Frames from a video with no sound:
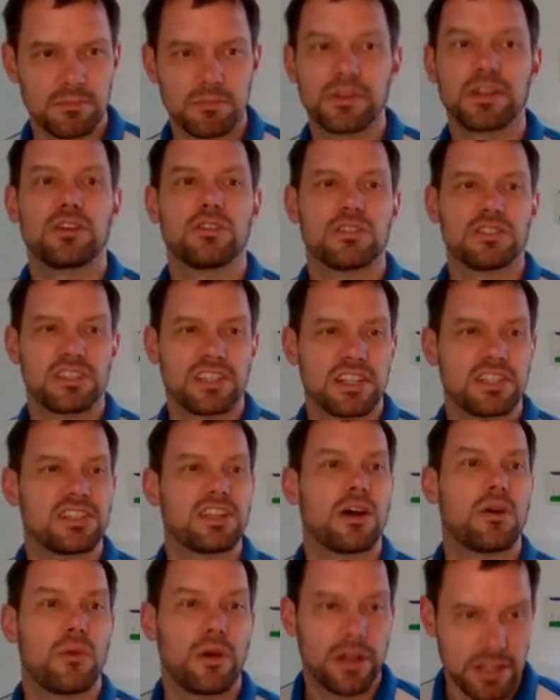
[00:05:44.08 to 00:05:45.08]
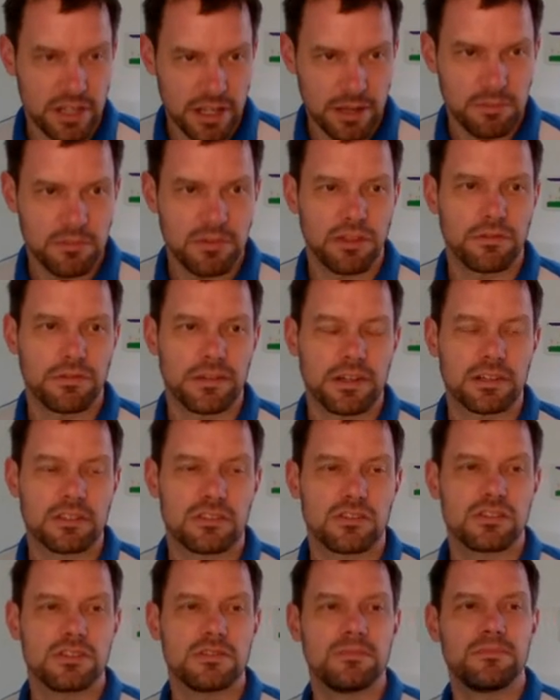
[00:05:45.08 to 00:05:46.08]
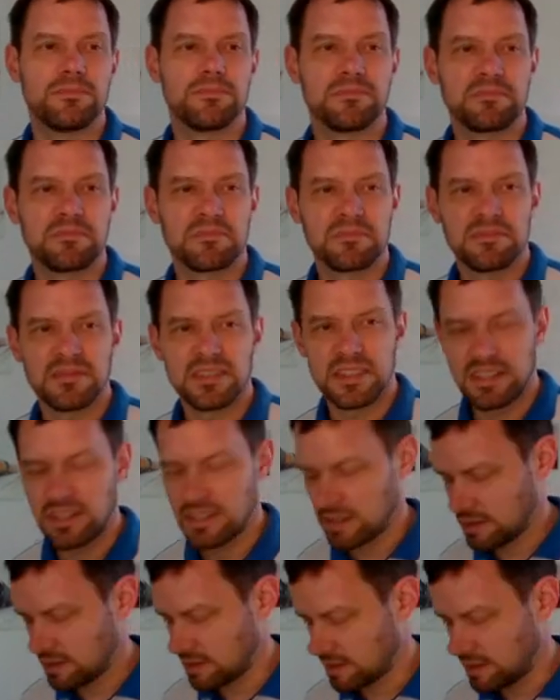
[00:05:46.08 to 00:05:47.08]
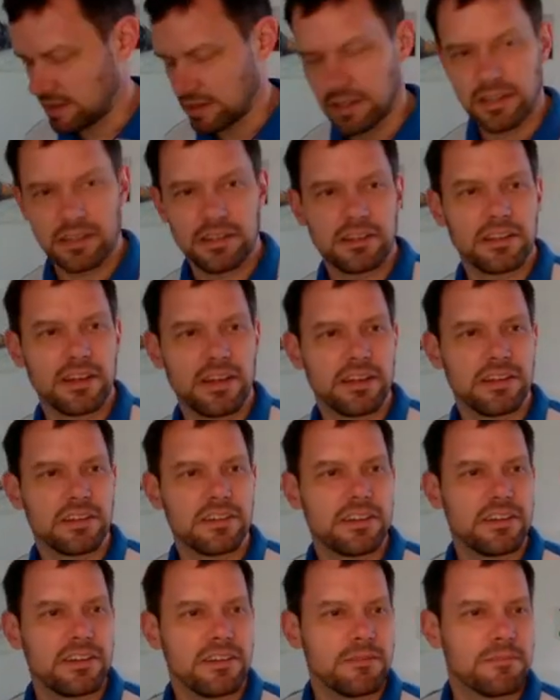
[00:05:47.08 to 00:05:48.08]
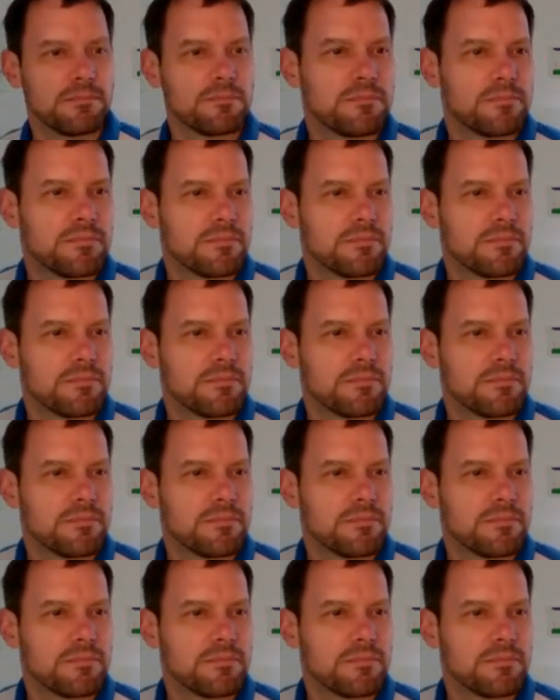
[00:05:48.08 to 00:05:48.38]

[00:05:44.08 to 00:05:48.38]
because that's how I named the function. And enter.